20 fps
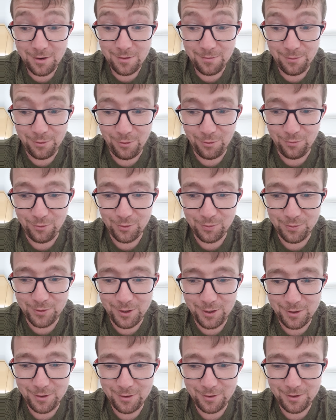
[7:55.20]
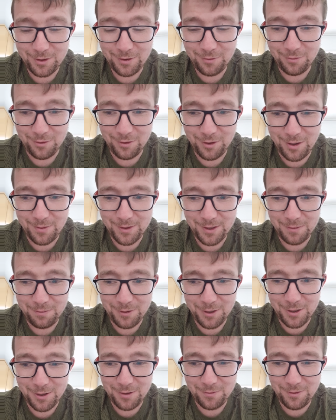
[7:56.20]
putting was brilliant, and that's what got with the
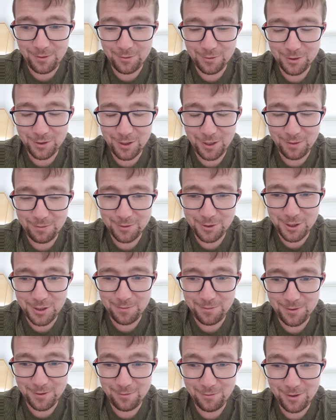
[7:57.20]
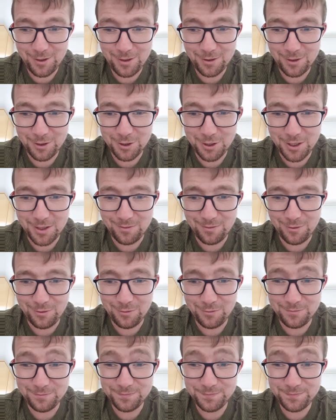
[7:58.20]
playoff. He just kept chipping away at DeChambeau,